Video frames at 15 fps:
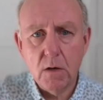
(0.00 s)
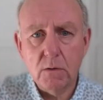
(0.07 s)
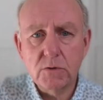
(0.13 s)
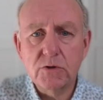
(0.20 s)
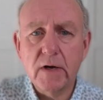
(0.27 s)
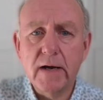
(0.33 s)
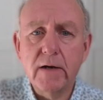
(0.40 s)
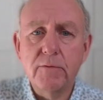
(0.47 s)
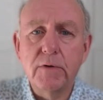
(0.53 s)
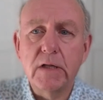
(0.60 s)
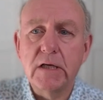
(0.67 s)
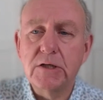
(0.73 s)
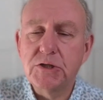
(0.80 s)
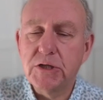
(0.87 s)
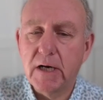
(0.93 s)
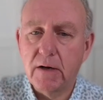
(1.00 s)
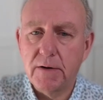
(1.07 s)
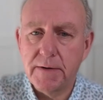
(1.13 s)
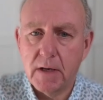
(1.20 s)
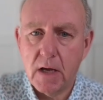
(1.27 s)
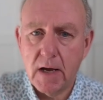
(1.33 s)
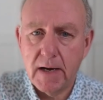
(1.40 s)
trying to really share
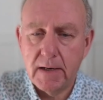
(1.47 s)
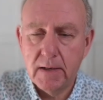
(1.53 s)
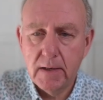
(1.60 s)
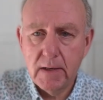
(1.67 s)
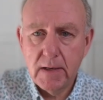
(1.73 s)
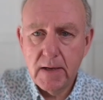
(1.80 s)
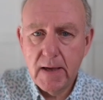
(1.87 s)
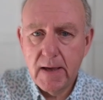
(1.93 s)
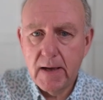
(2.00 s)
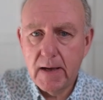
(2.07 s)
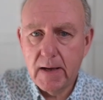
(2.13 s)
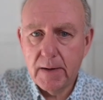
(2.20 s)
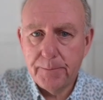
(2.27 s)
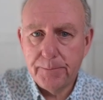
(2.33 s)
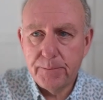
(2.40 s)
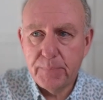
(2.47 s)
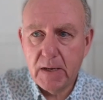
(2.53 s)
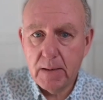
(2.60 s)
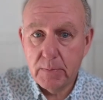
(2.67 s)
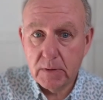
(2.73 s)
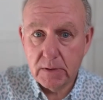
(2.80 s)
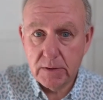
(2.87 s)
online, be
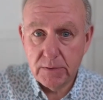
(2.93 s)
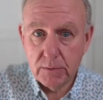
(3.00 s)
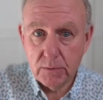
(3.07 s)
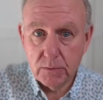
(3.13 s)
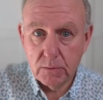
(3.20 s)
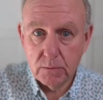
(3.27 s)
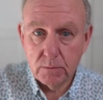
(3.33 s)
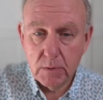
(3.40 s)
able to